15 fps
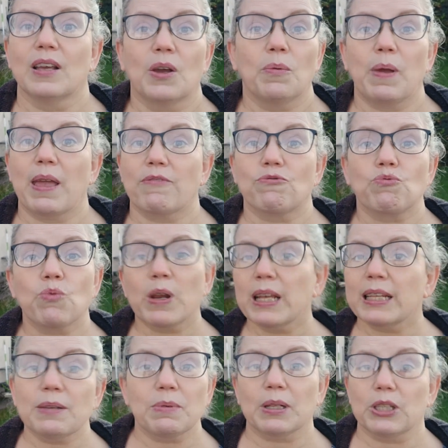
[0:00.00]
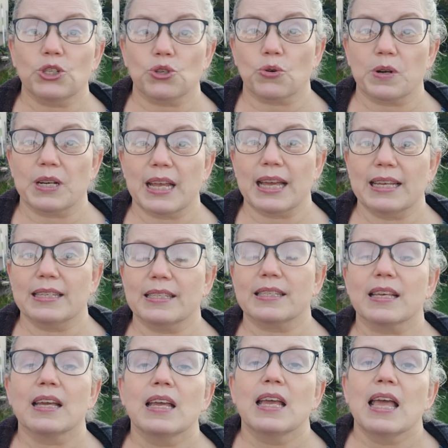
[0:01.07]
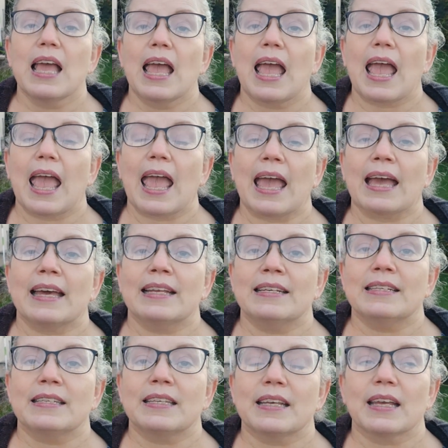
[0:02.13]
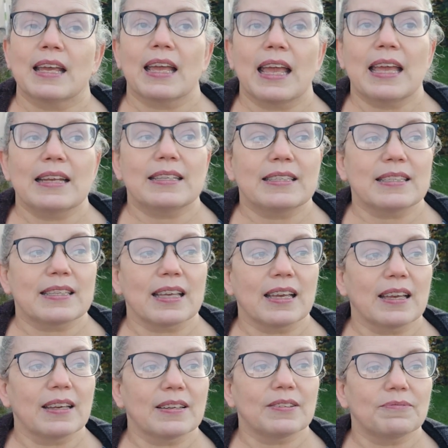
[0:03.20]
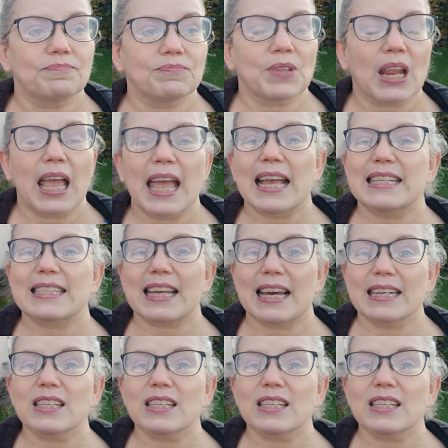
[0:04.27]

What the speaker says: we have really, really short days, And it's kind